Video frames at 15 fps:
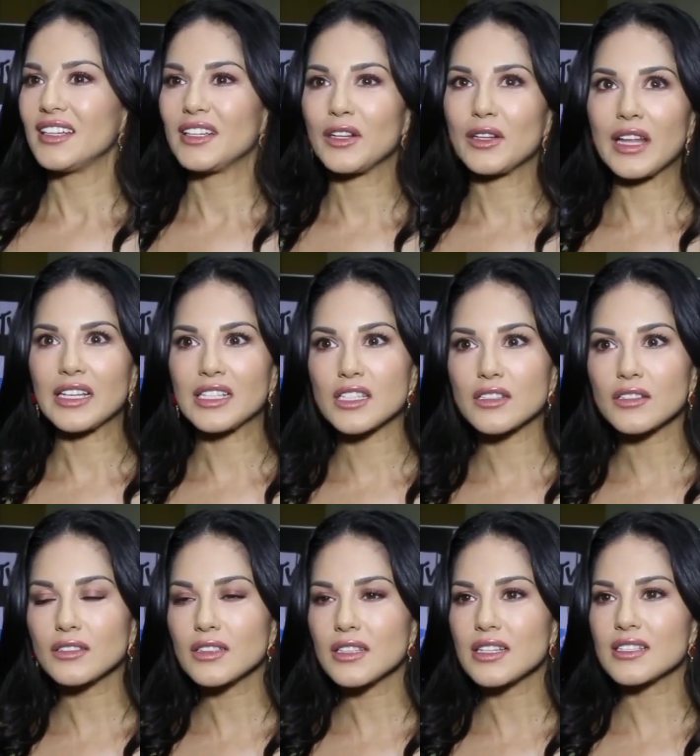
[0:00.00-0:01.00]
you know like
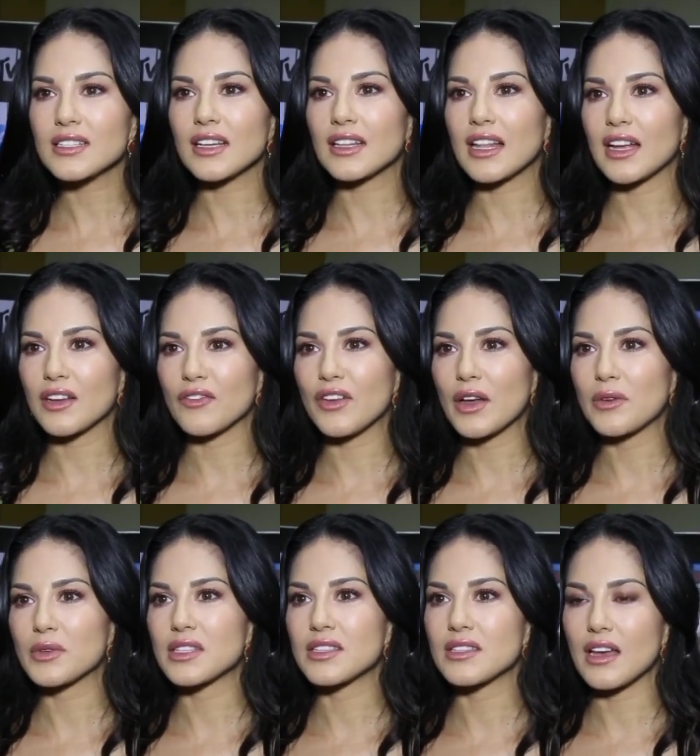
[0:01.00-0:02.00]
certain things like that if i
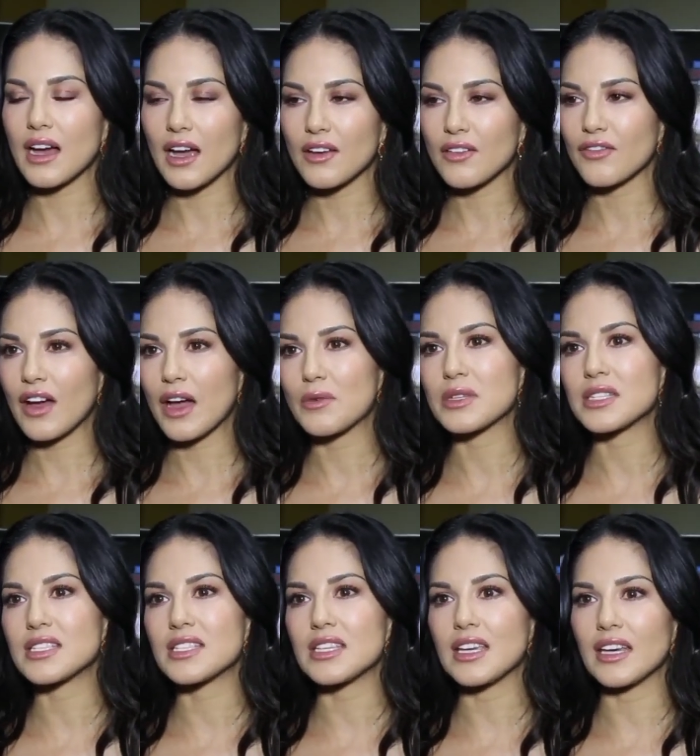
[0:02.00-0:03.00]
would if i
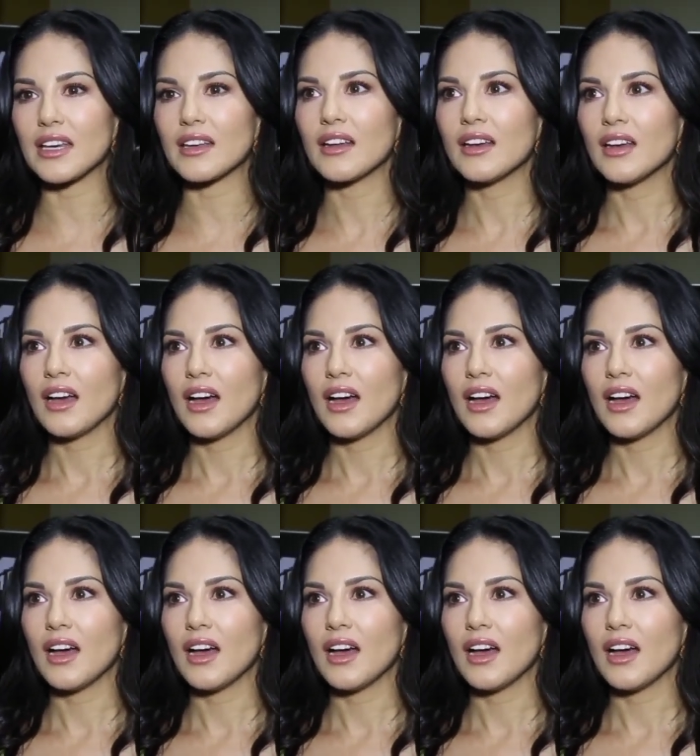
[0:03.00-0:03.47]
would see it